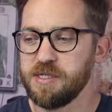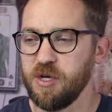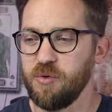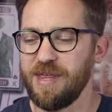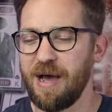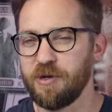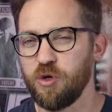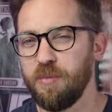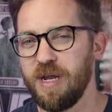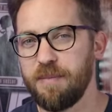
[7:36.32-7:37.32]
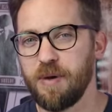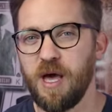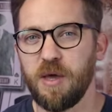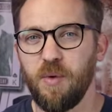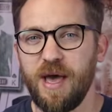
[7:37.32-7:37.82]
So that would normally
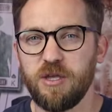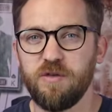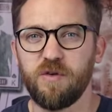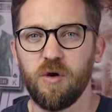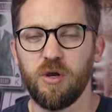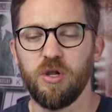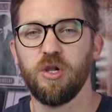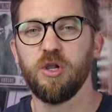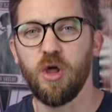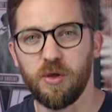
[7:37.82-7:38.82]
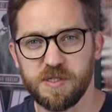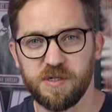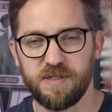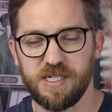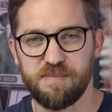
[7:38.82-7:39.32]
apply where you've got lots
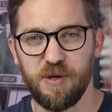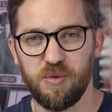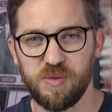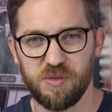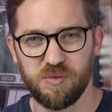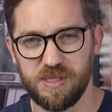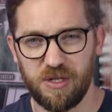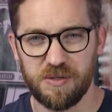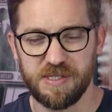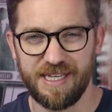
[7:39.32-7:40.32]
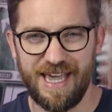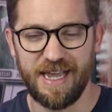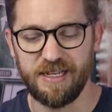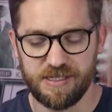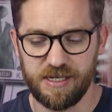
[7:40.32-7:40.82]
of disposals, lots of
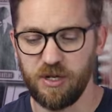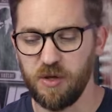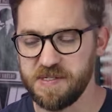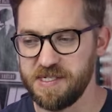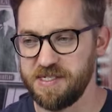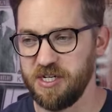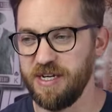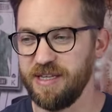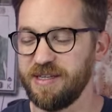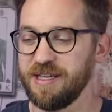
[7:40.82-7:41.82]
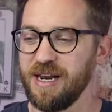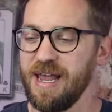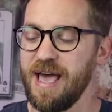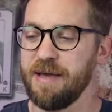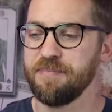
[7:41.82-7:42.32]
gains and losses that you need to
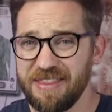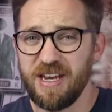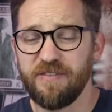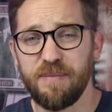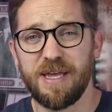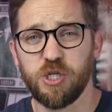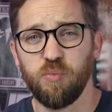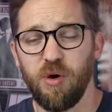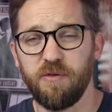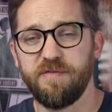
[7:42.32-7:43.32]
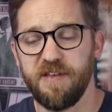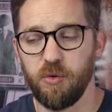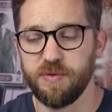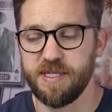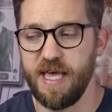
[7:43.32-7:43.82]
declare, and the information won't fit
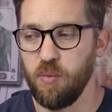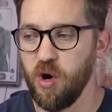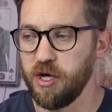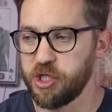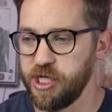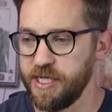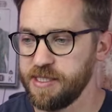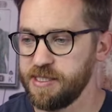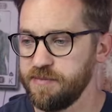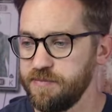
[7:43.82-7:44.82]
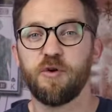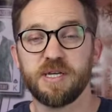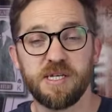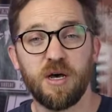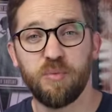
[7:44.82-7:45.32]
onto their worksheets. For
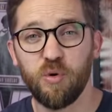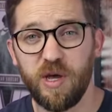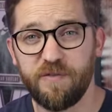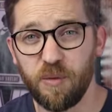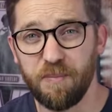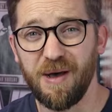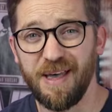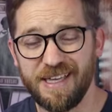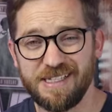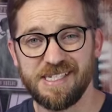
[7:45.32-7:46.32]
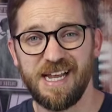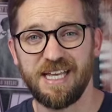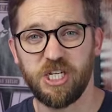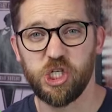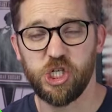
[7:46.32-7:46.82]
example, if you're buying and
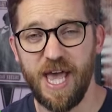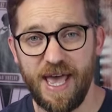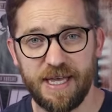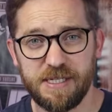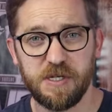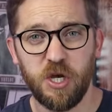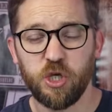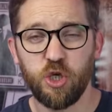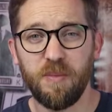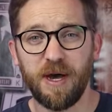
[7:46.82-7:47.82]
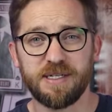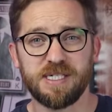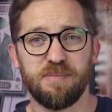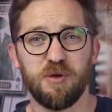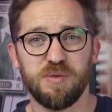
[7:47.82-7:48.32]
selling shares, you might
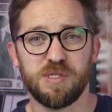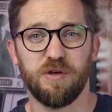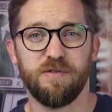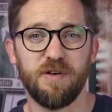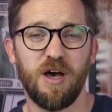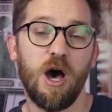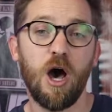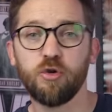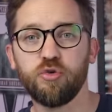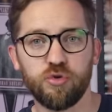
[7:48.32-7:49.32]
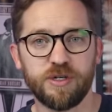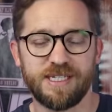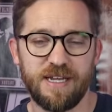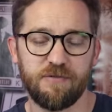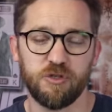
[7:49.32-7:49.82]
dispose of
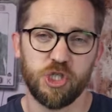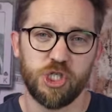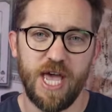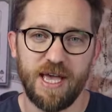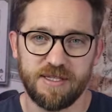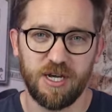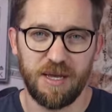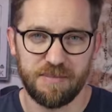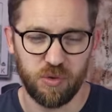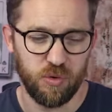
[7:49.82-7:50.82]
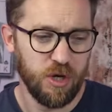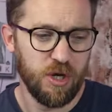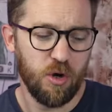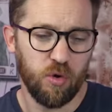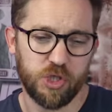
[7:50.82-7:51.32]
100 different share types or
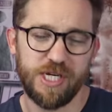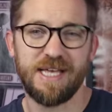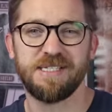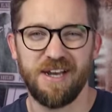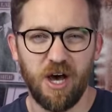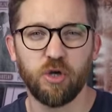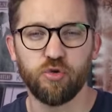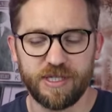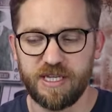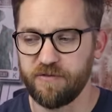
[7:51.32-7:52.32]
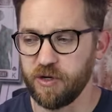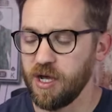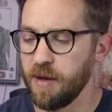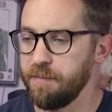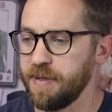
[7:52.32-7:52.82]
shares in 100 different
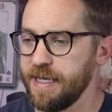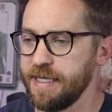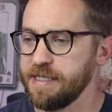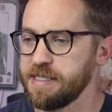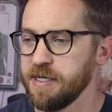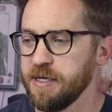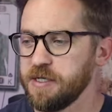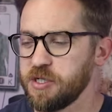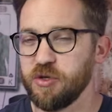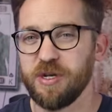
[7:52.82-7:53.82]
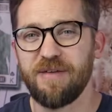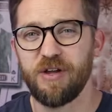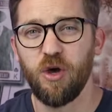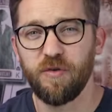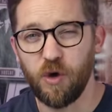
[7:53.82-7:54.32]
companies. So you'd have a
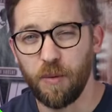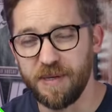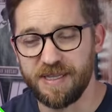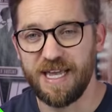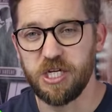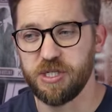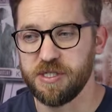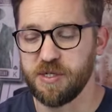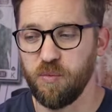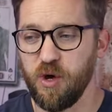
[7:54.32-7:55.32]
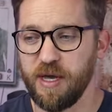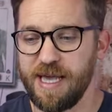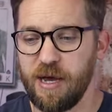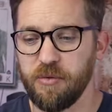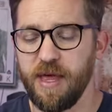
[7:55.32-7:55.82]
lot of computations to work
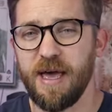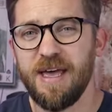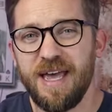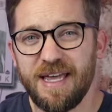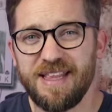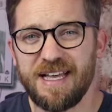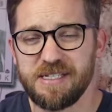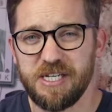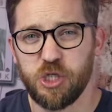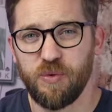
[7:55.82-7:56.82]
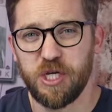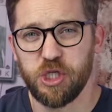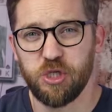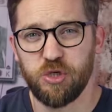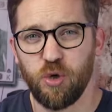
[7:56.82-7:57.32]
out there. In that
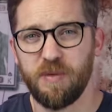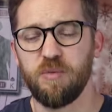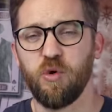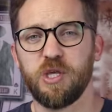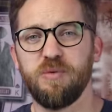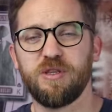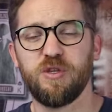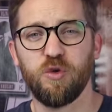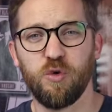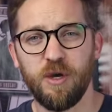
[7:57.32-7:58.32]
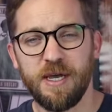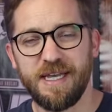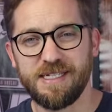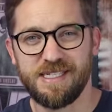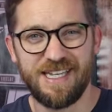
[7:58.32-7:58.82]
situation, normally what you would do
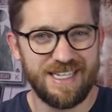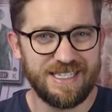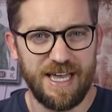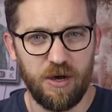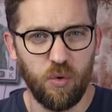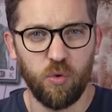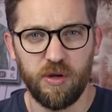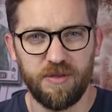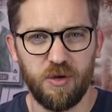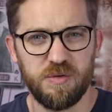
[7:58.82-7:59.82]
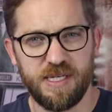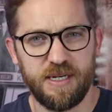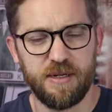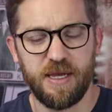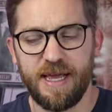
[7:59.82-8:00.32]
is detail all of those
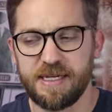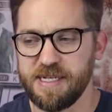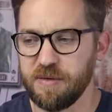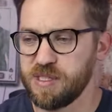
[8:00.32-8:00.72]
in an Excel